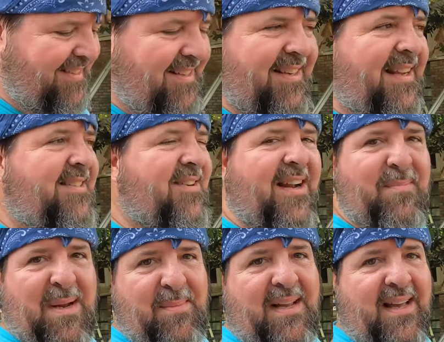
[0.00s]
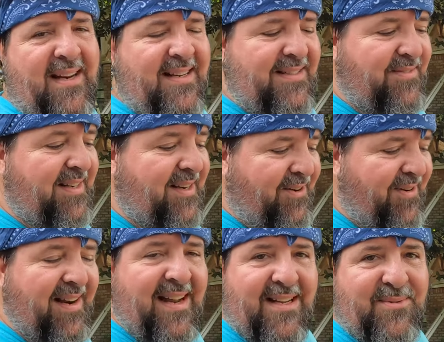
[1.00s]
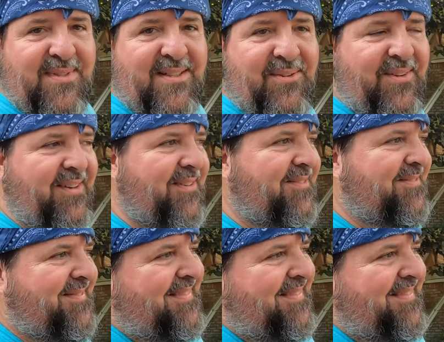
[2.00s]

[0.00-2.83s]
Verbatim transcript: He, he's trying to make me edit this video right now is what's going on.